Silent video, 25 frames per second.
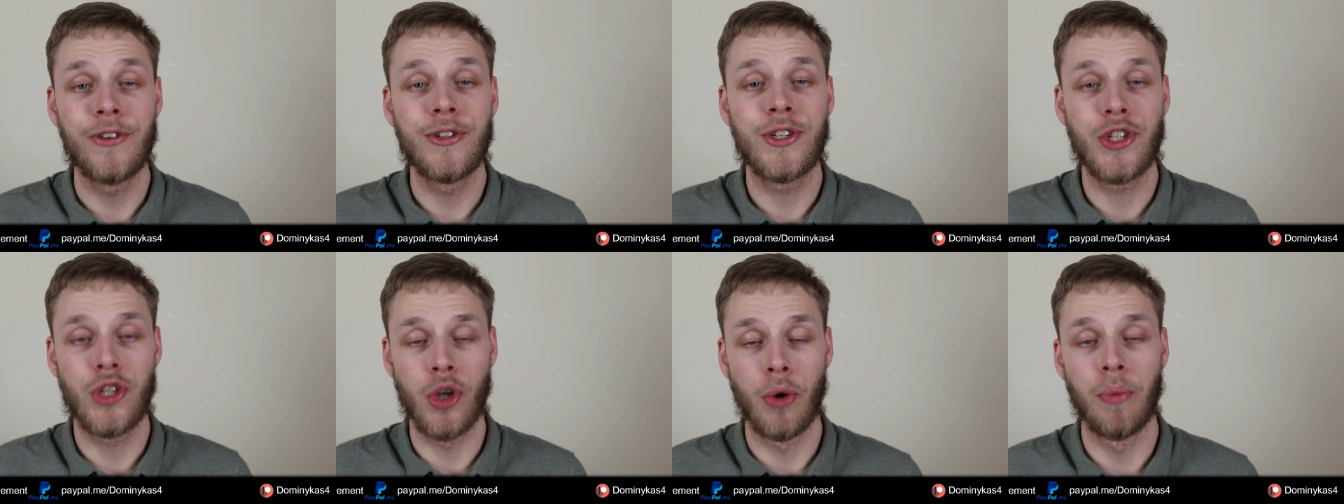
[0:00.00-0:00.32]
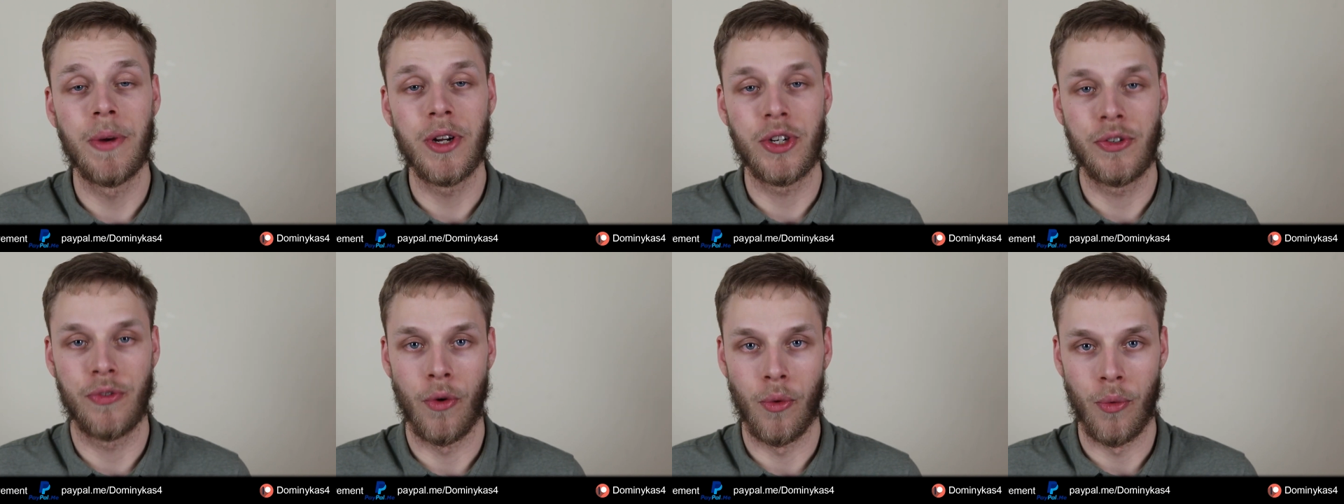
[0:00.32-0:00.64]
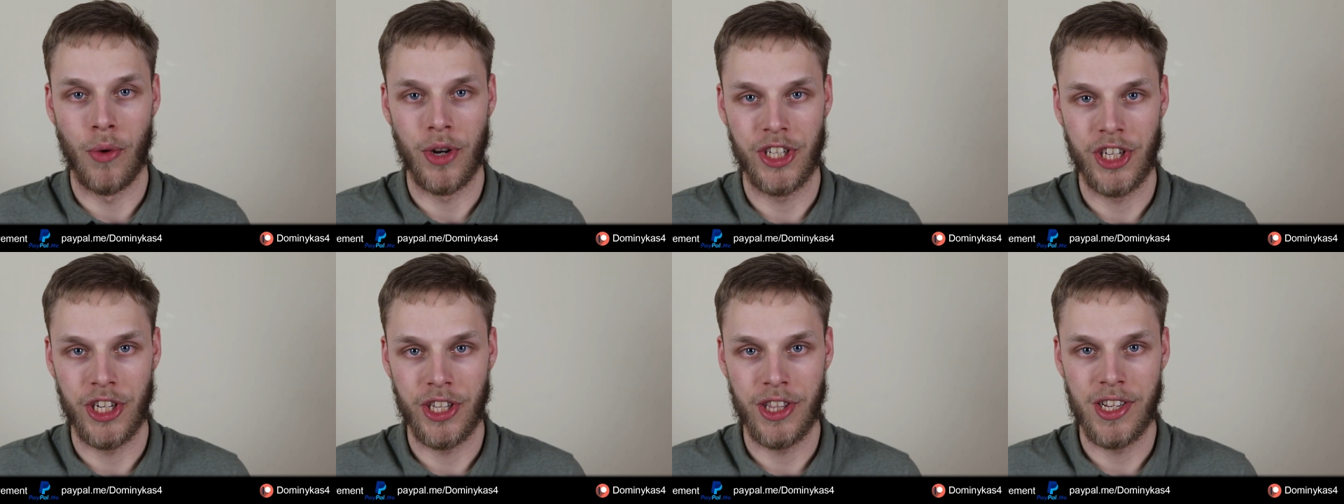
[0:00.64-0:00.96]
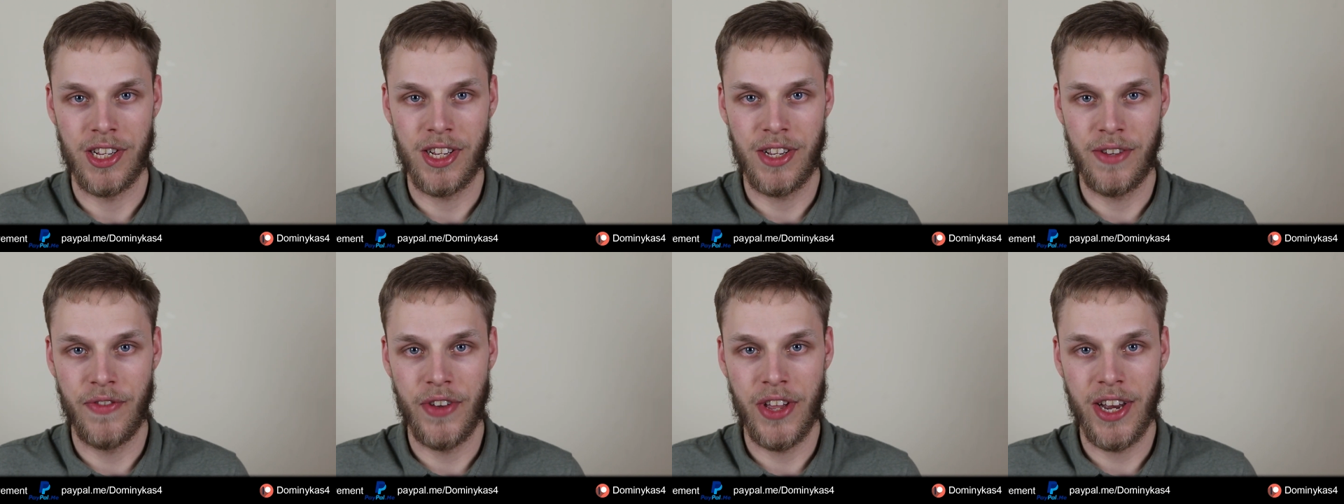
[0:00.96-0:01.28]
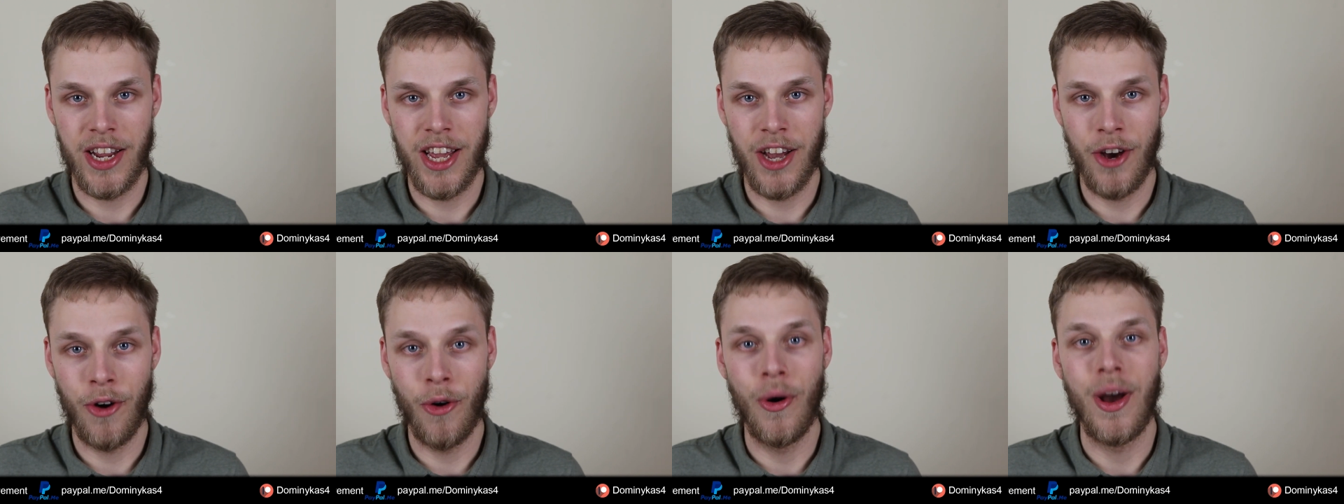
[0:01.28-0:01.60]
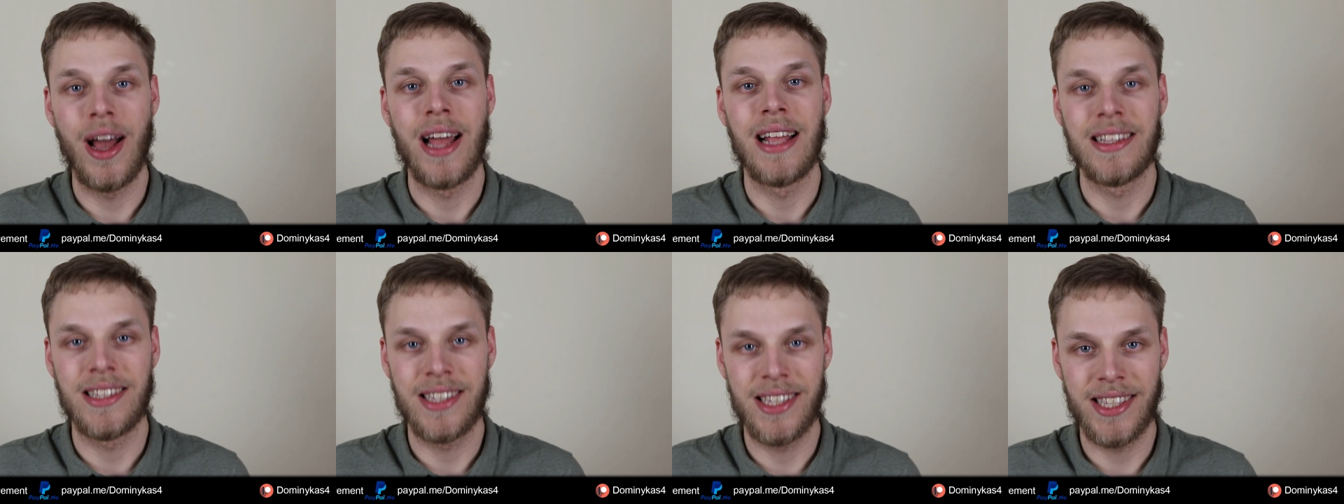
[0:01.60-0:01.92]
Thank you so much for watching this
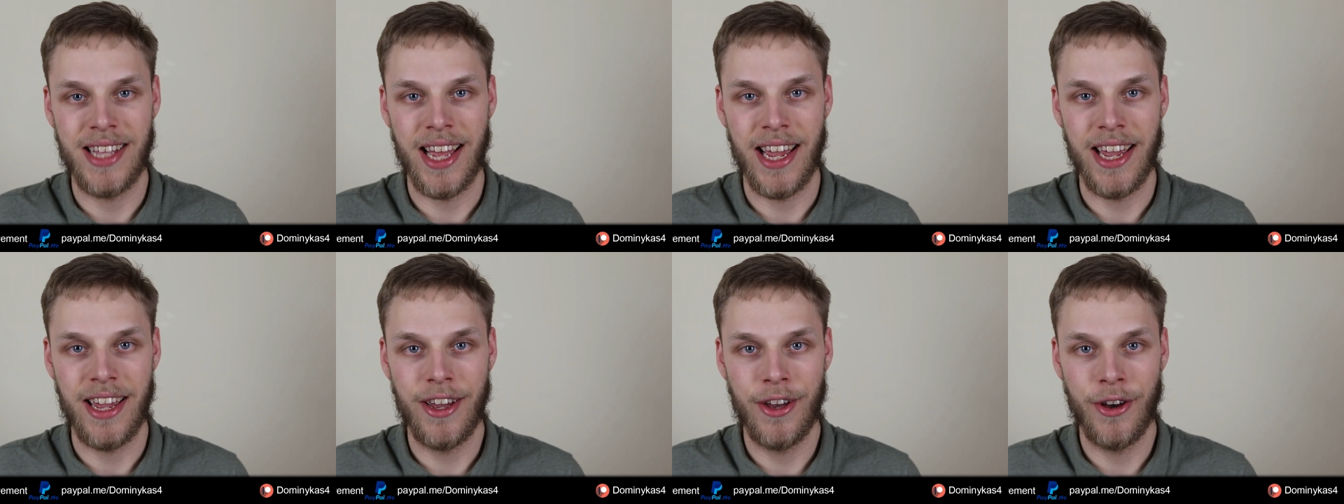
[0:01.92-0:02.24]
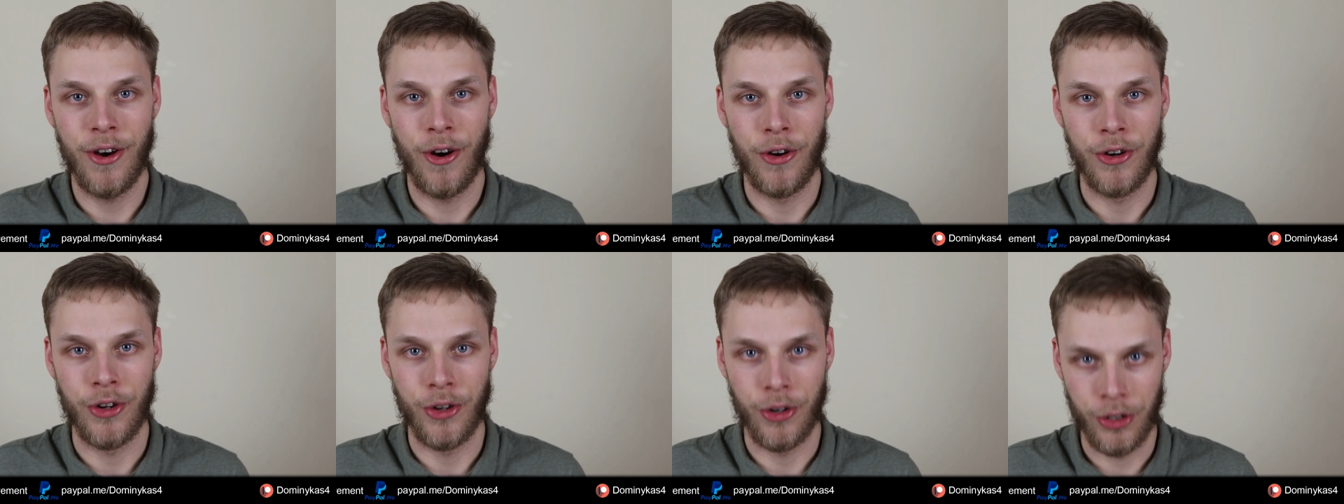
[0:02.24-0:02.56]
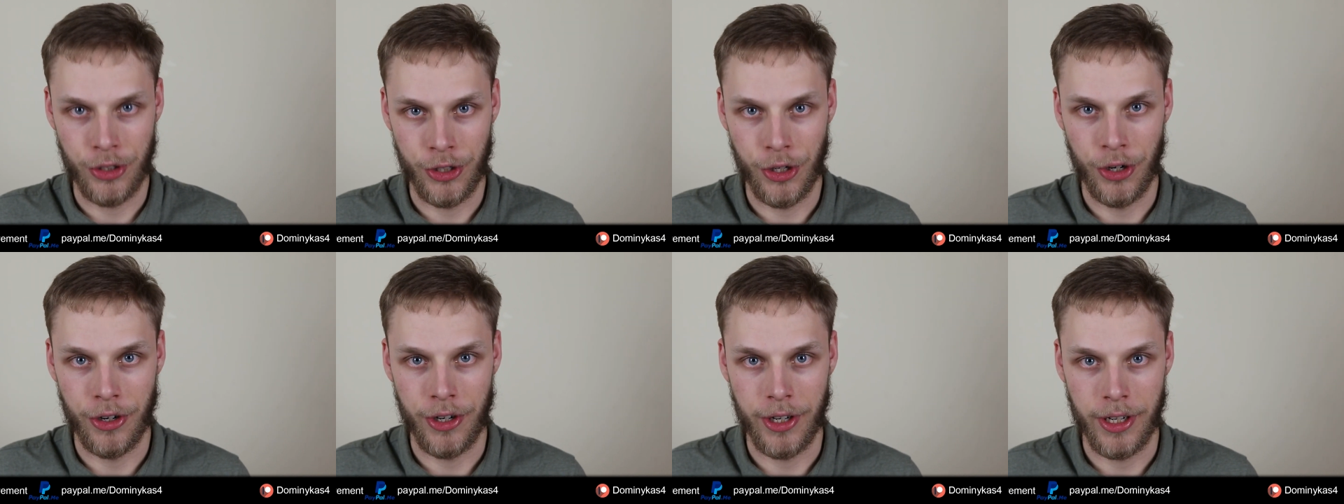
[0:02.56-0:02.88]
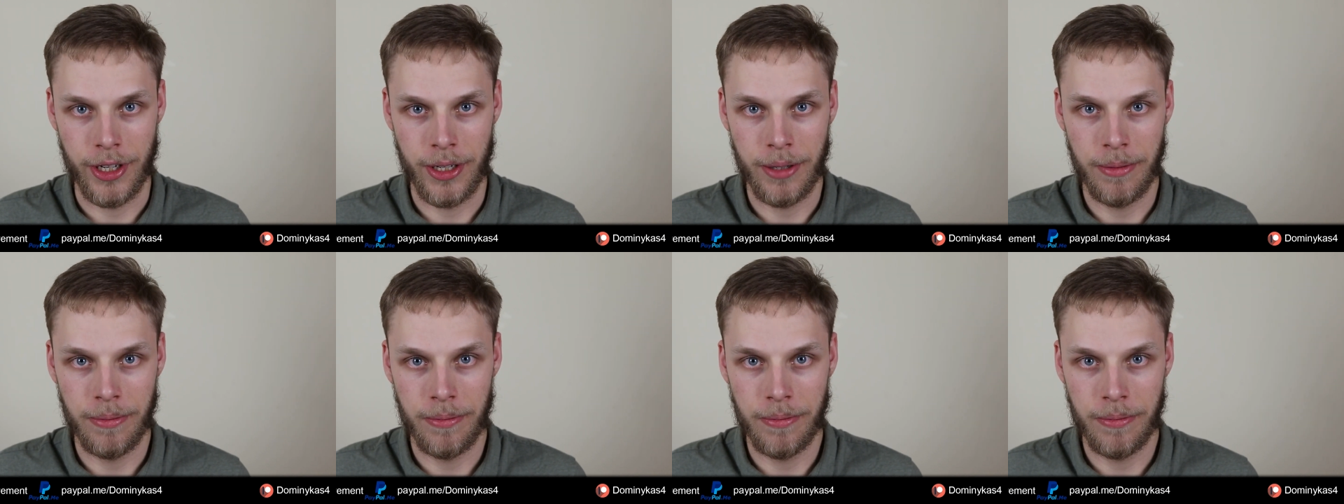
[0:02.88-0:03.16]
video, and stay on your journey.